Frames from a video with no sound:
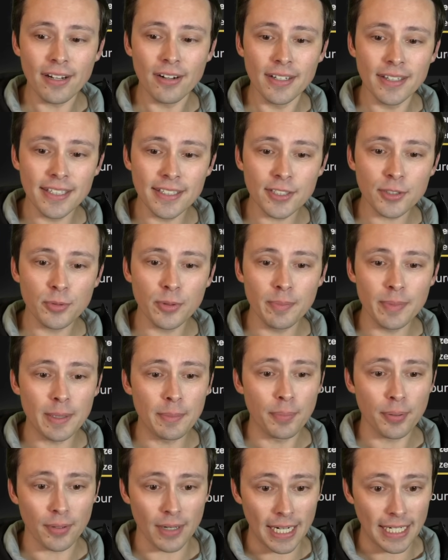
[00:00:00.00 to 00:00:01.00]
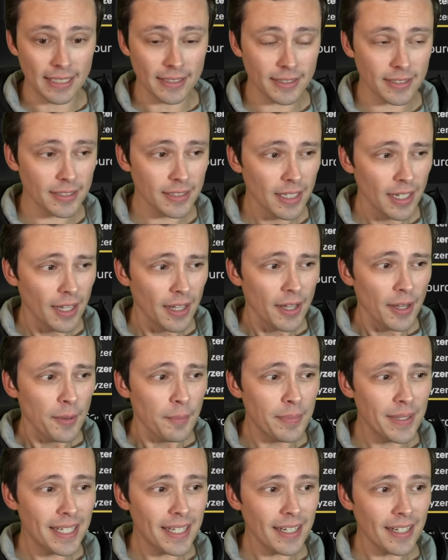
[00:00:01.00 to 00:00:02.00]
on this would be price
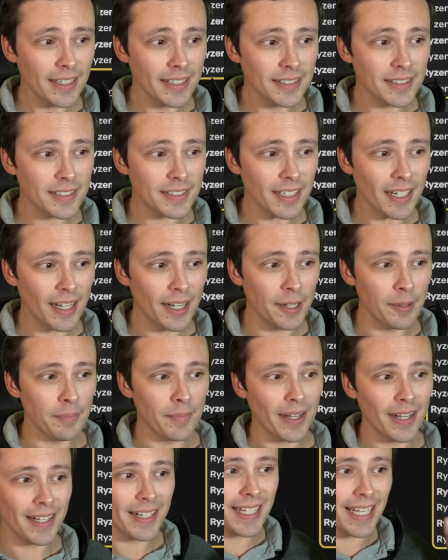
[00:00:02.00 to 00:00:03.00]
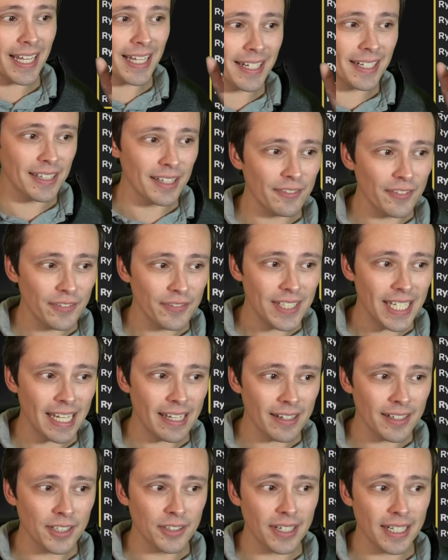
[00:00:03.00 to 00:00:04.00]
because um, again, the
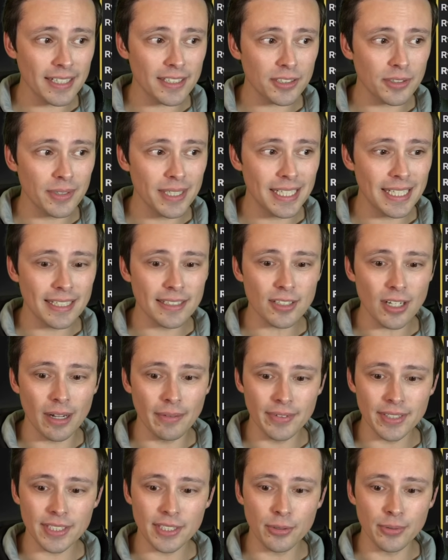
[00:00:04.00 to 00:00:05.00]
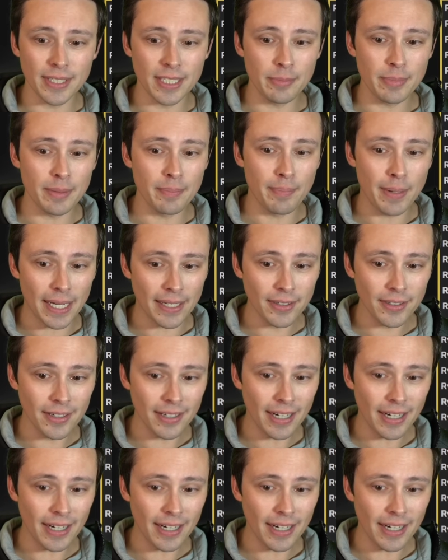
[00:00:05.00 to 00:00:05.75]
5800X3D is obviously going to be better.